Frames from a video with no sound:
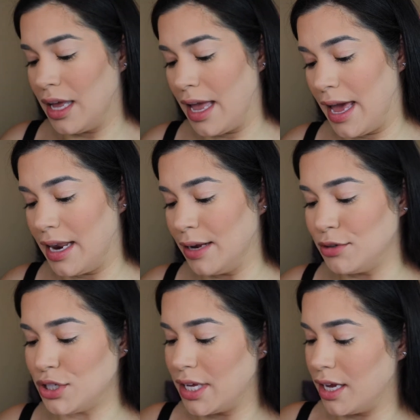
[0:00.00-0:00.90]
it
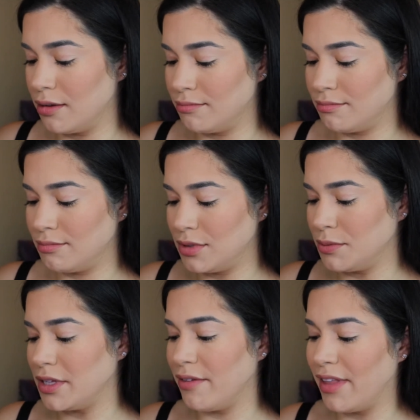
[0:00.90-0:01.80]
was just like, it
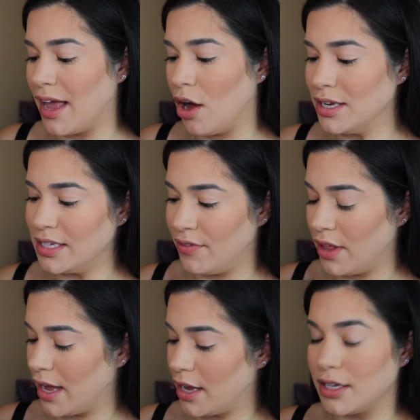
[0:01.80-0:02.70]
was lovely. I honestly feel
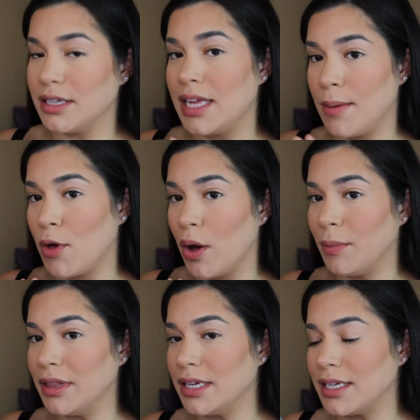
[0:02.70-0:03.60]
like I could keep going
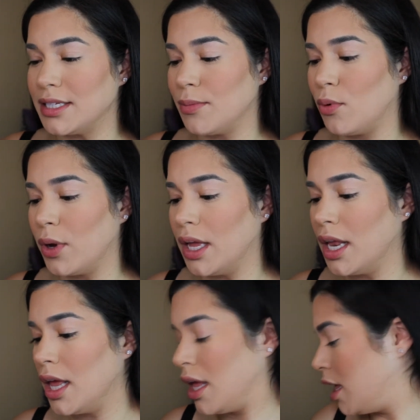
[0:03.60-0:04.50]
with this at some point.
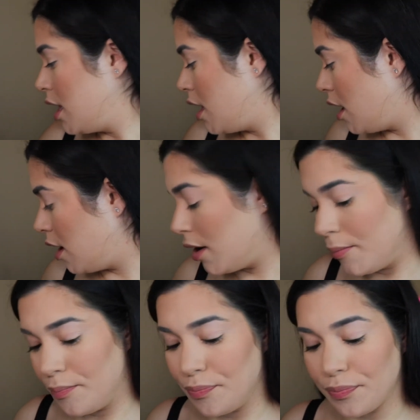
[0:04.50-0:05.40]

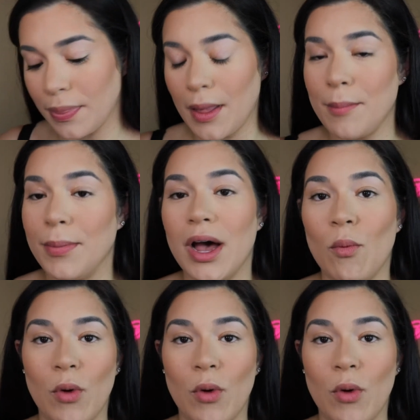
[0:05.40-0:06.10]
But